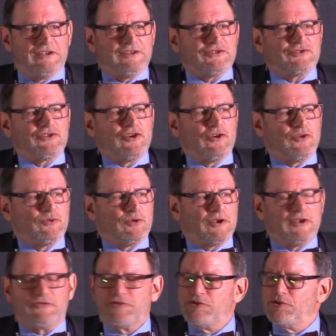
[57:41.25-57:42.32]
So
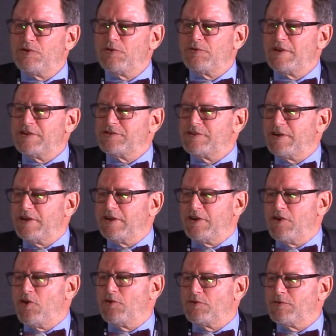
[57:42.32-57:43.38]
if you're, let's say,
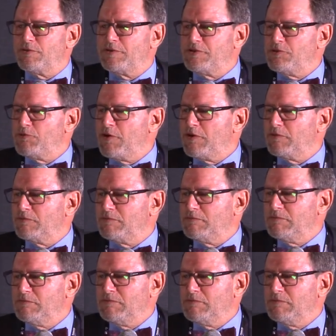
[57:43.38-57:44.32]
an owner and you own,